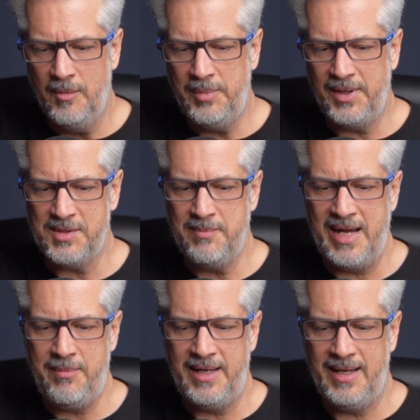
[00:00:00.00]
because
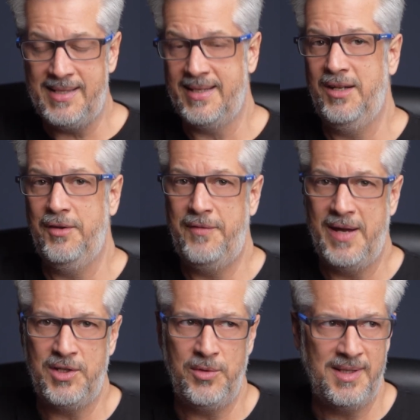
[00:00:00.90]
maybe it's going to
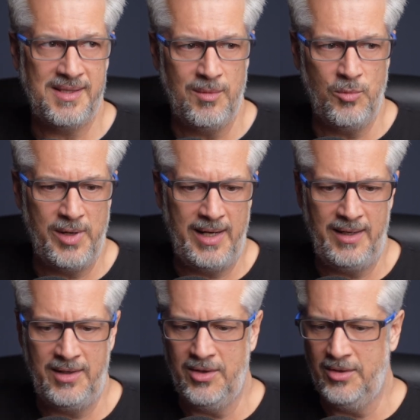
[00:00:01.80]
affect you in some
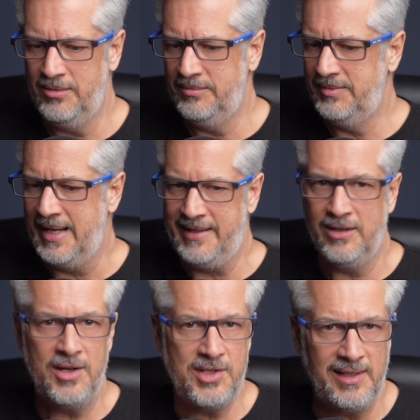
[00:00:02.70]
way,
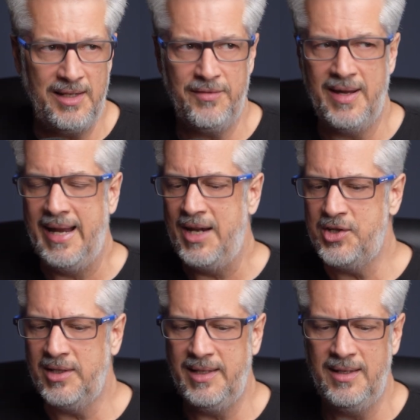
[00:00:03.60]
ideologically,
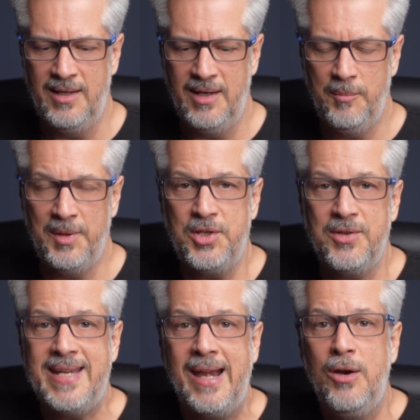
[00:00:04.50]
financially, but you're
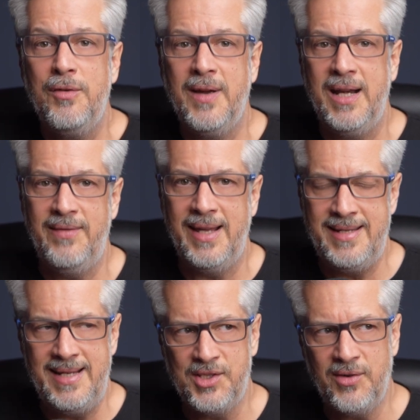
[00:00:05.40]
terrified of the
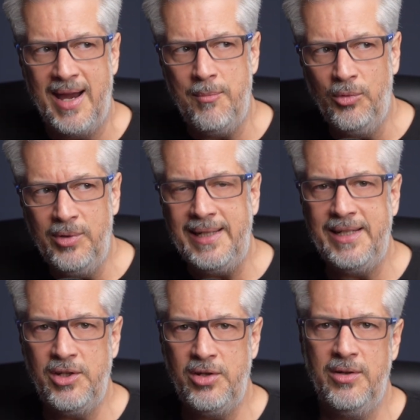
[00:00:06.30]
idea. So I'm
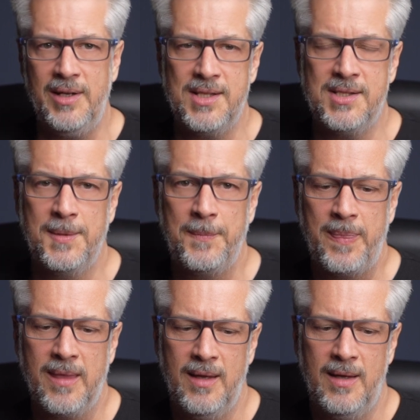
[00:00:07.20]
really curious,
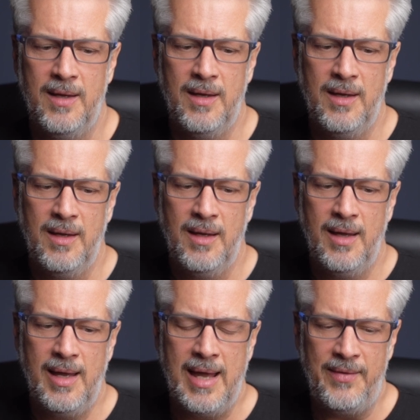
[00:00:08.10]

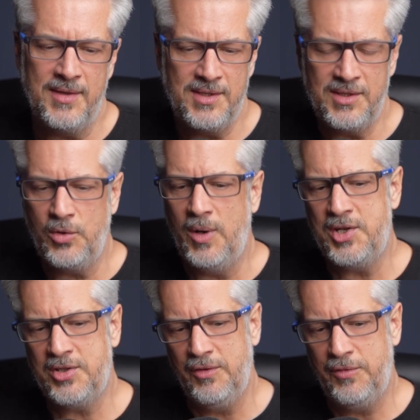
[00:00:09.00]
and this is a
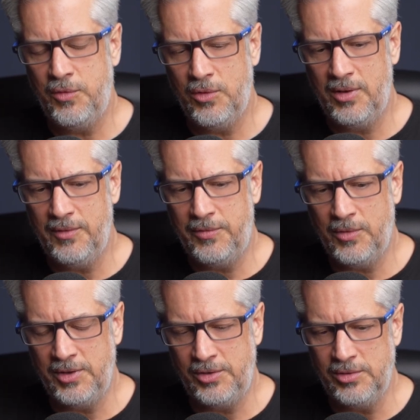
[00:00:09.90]
question for
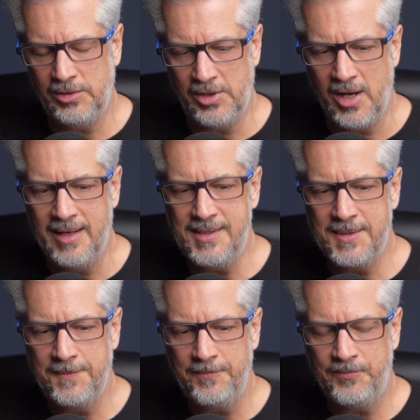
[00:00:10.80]
the Google
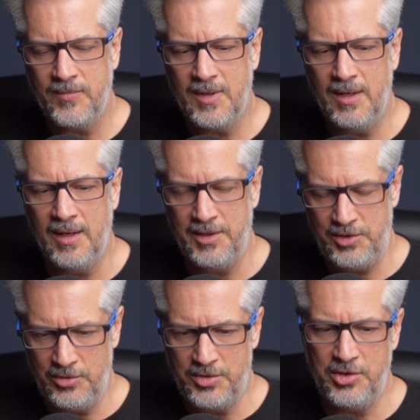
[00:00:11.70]
gods,
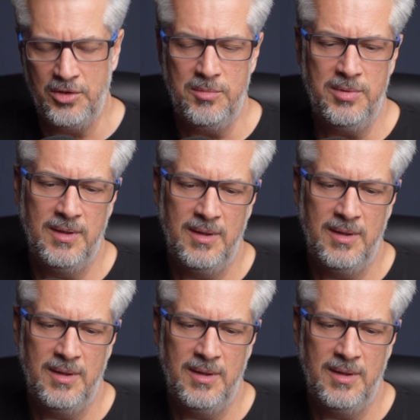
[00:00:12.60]
YouTube,